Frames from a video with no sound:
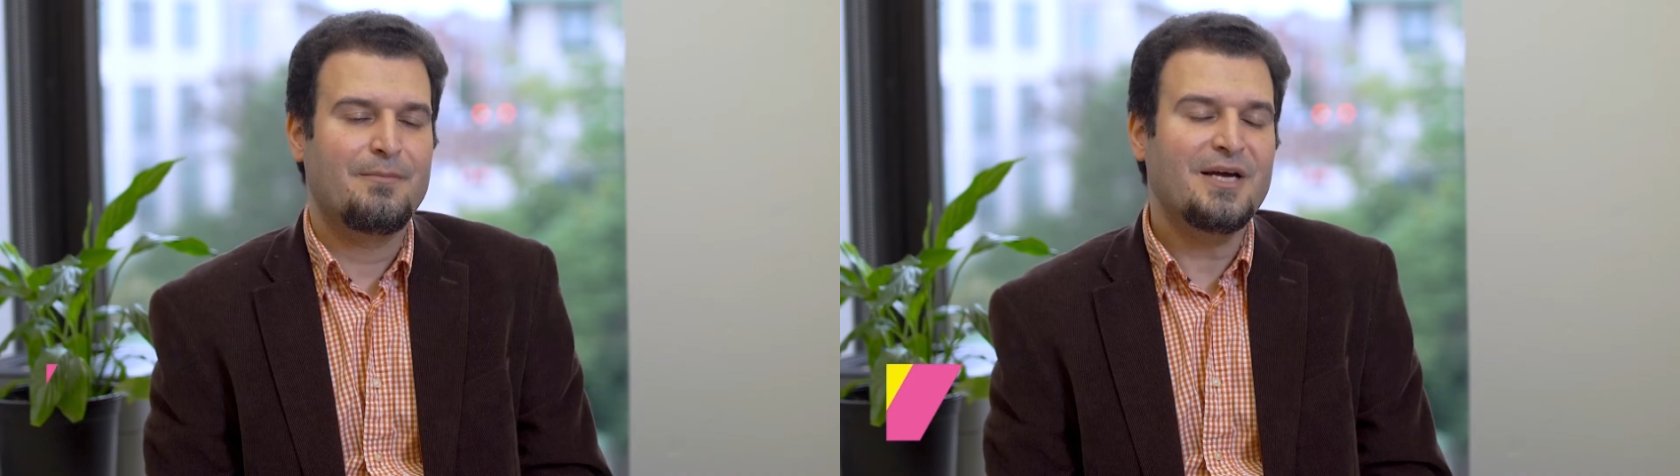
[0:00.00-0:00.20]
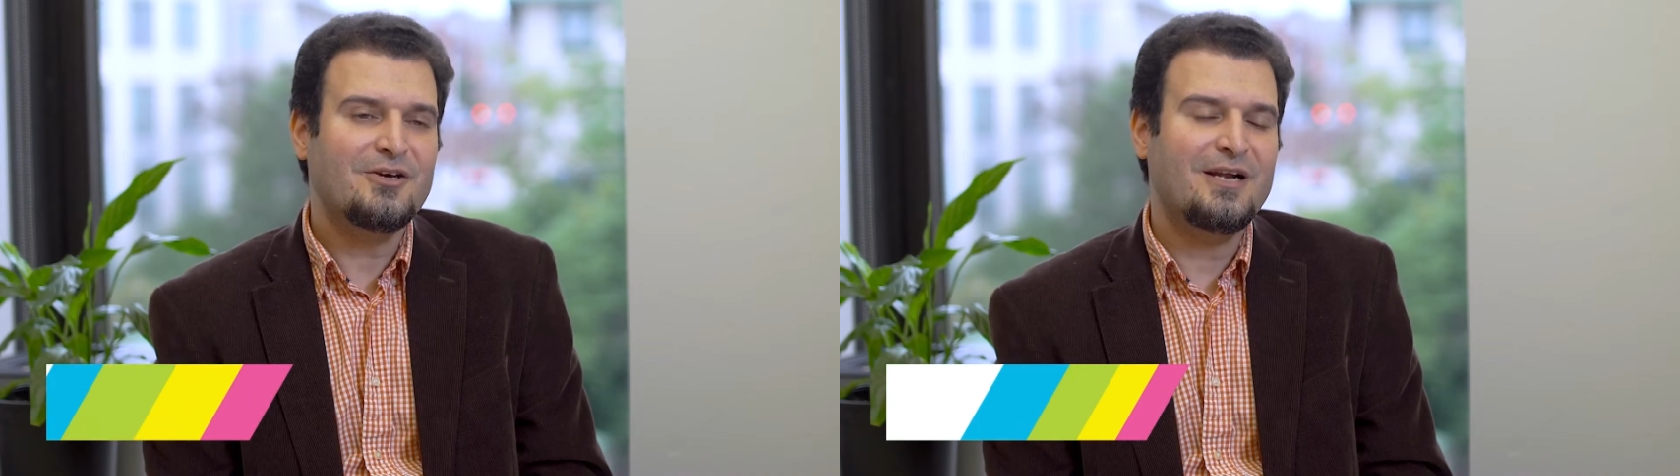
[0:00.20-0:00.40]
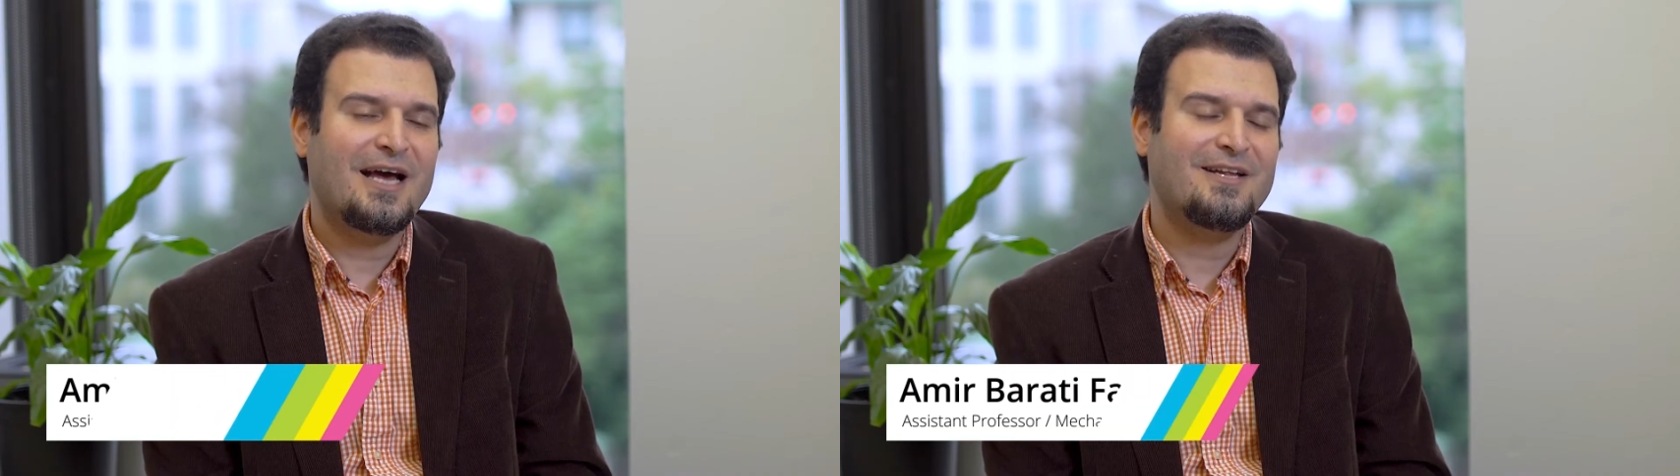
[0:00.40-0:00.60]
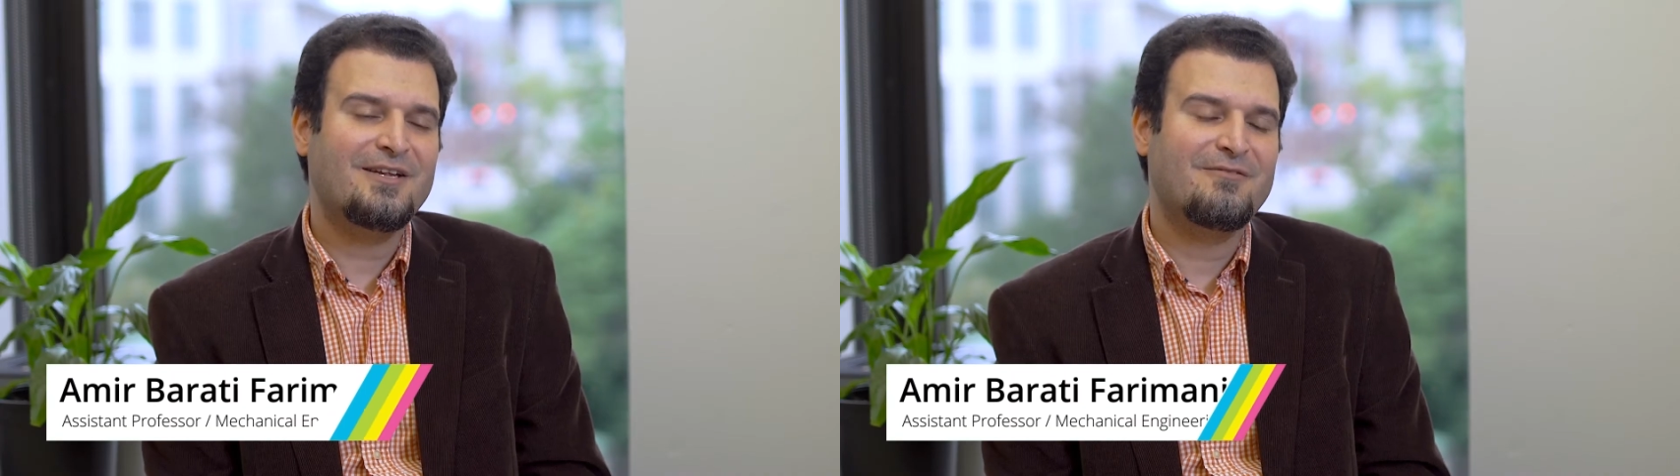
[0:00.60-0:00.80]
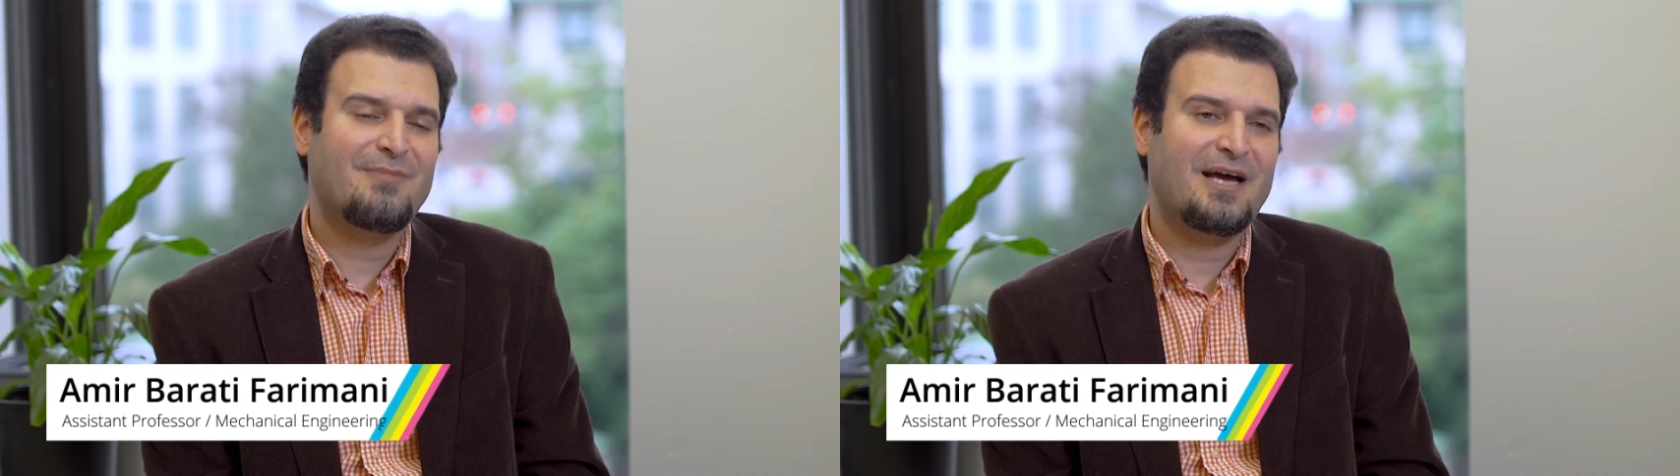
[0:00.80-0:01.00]
Metal
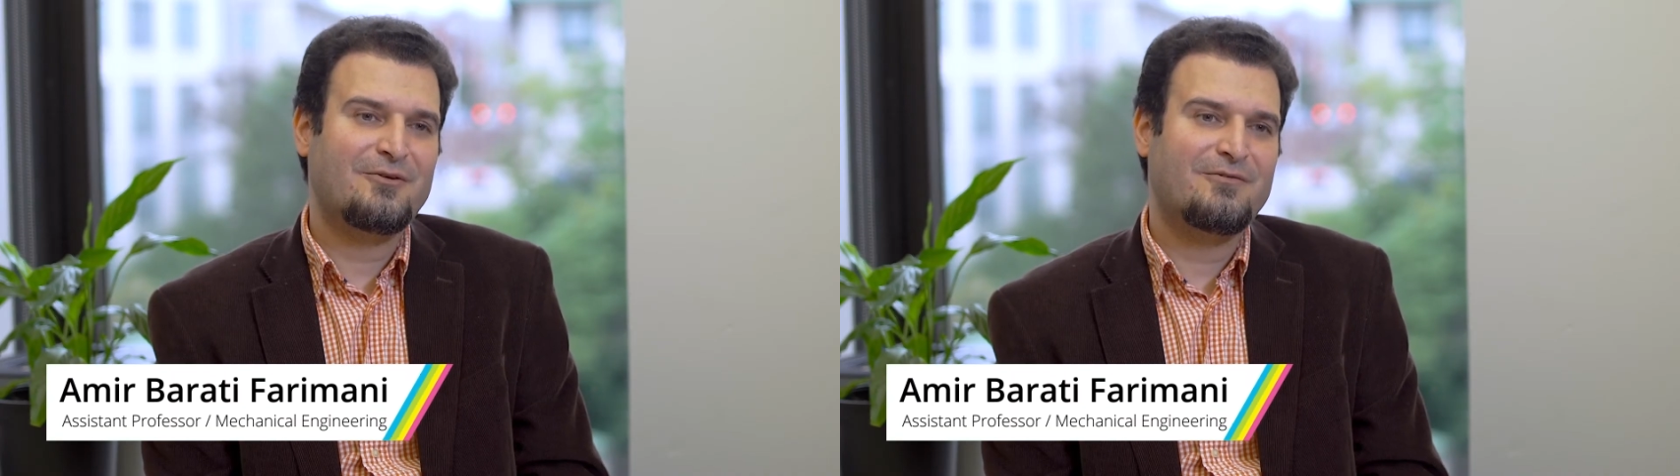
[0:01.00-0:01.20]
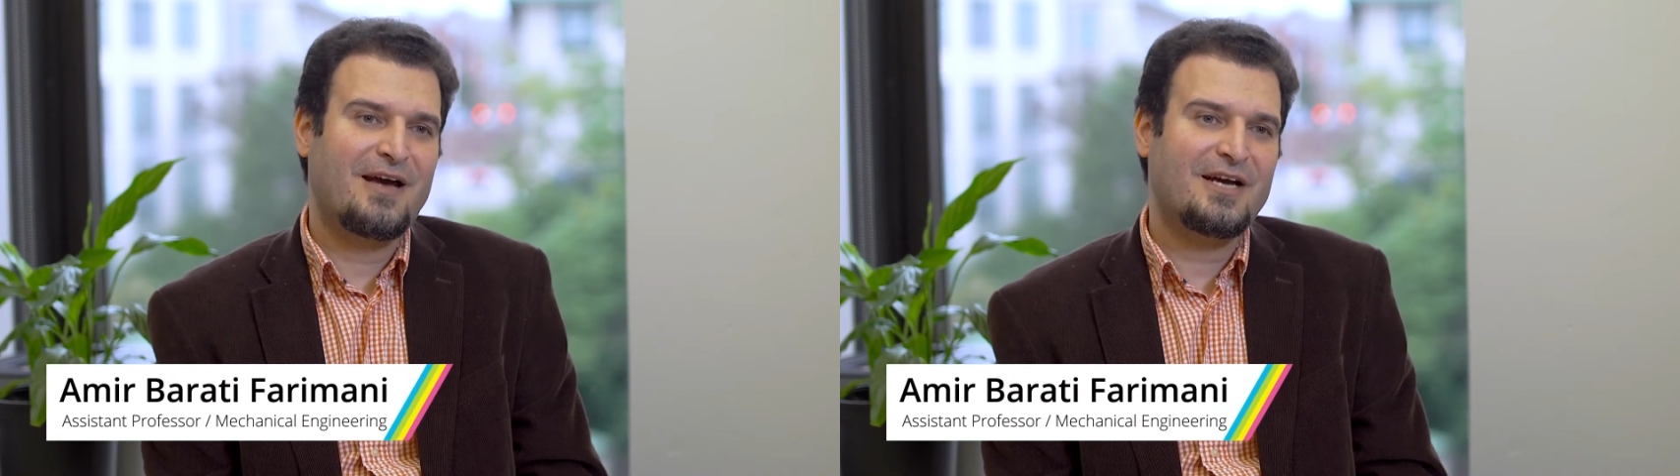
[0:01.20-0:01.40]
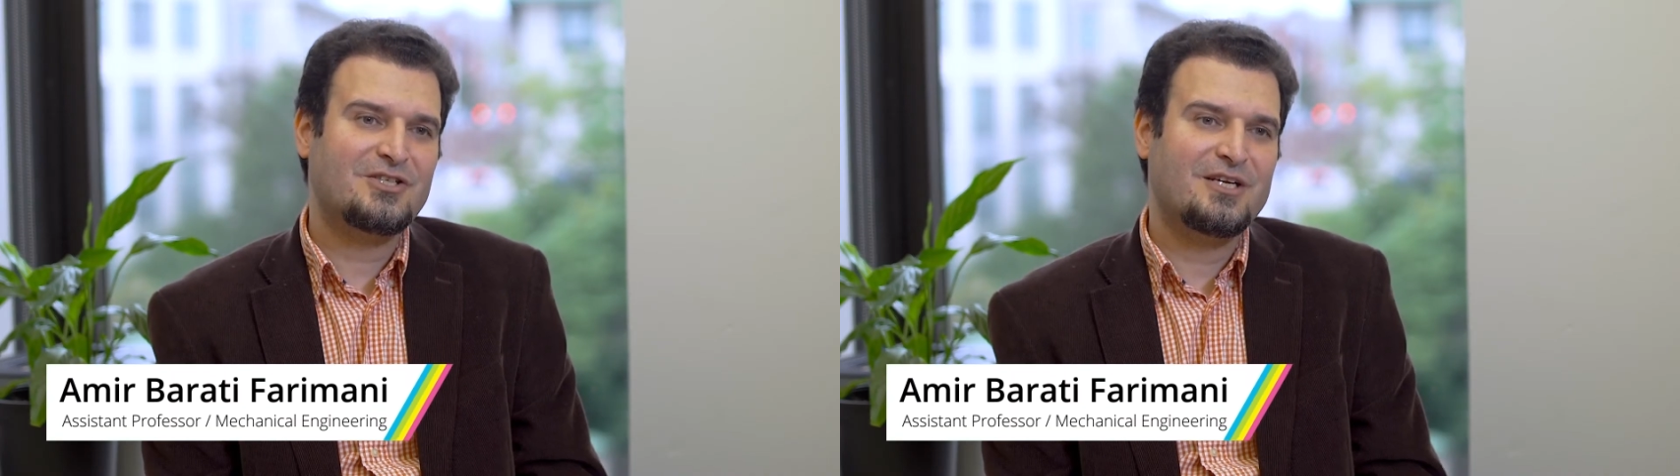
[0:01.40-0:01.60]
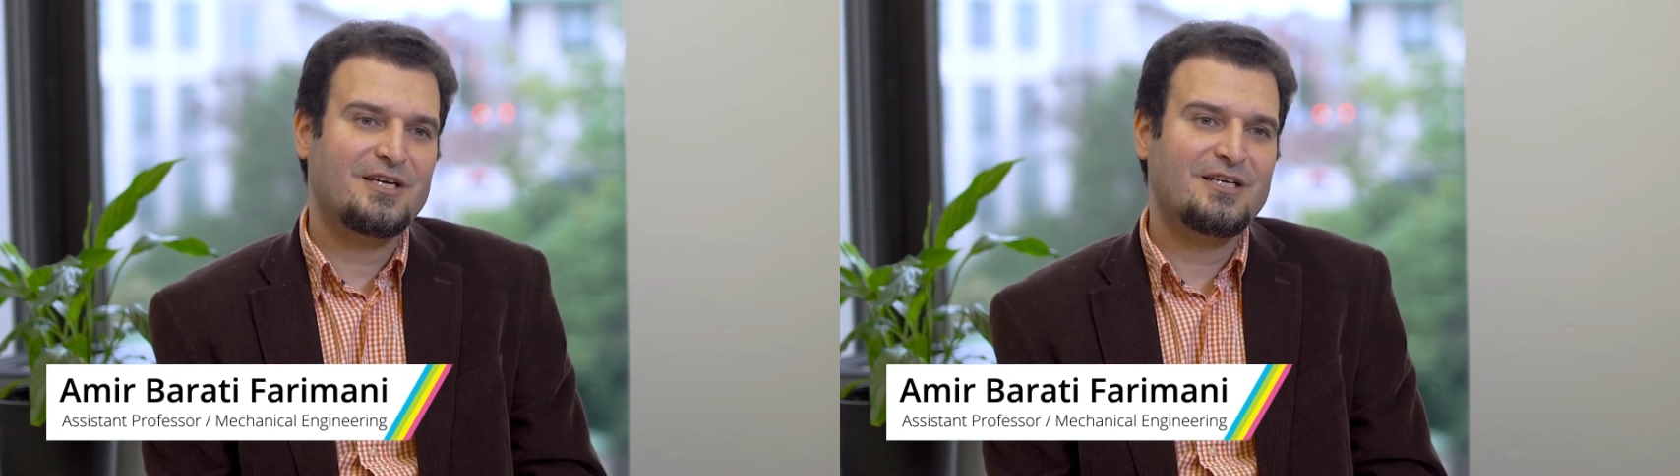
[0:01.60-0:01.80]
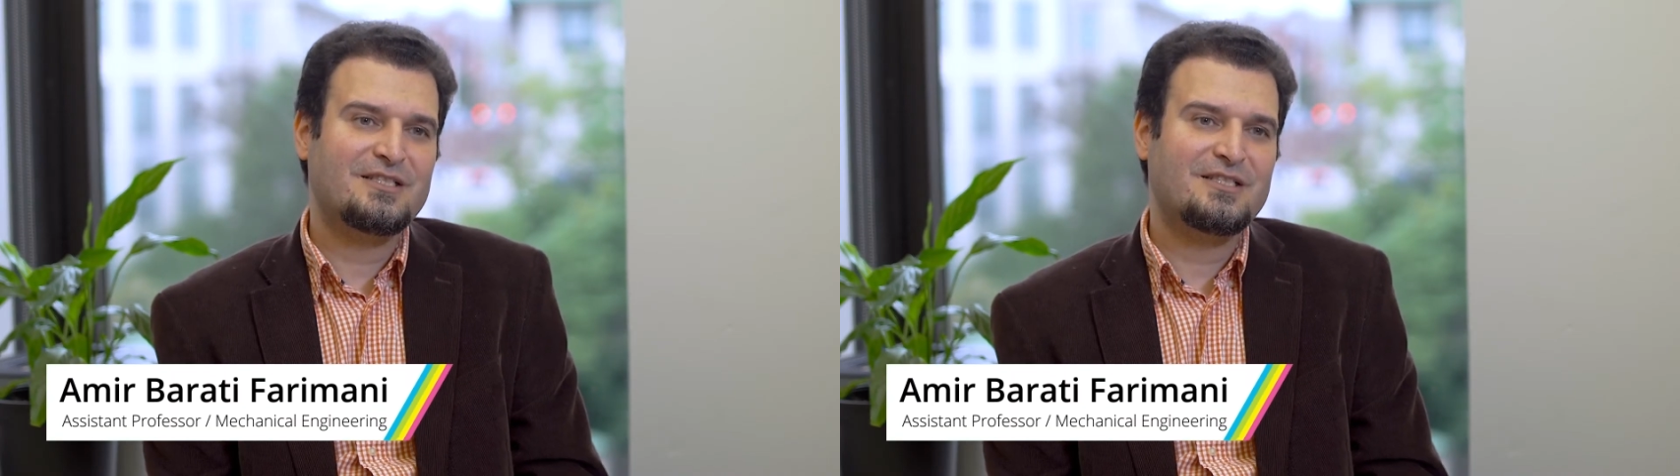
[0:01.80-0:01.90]
additive manufacturing